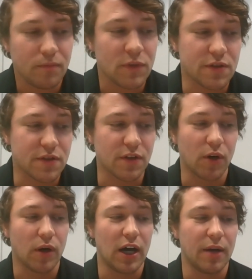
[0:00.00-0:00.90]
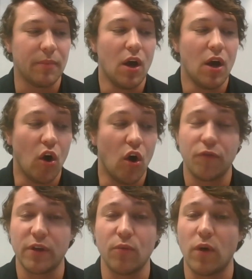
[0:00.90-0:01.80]
So
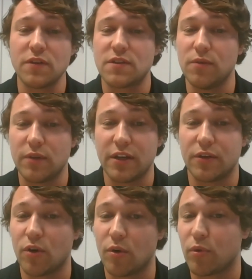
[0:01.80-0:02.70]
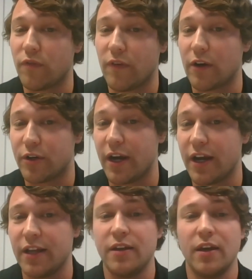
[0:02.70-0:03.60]
hopefully once you get your own profile
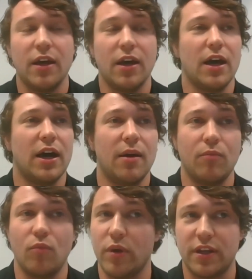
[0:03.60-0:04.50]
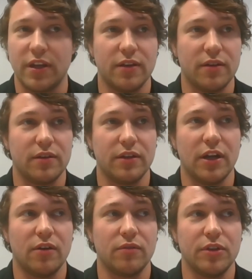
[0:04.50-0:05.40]
created, you
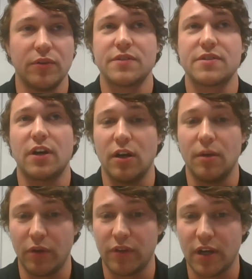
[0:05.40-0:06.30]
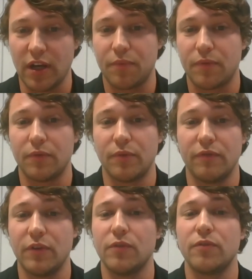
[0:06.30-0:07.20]
can start building up
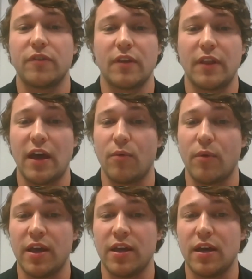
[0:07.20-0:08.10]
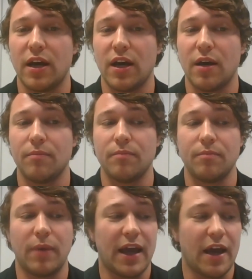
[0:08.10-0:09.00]
reviews that way
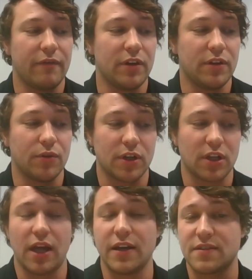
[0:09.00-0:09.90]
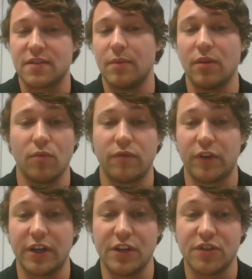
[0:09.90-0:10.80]
by having your clients submit
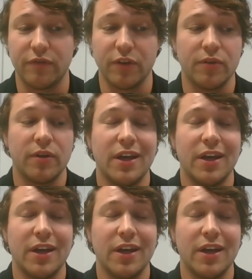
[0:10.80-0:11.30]
for each of you.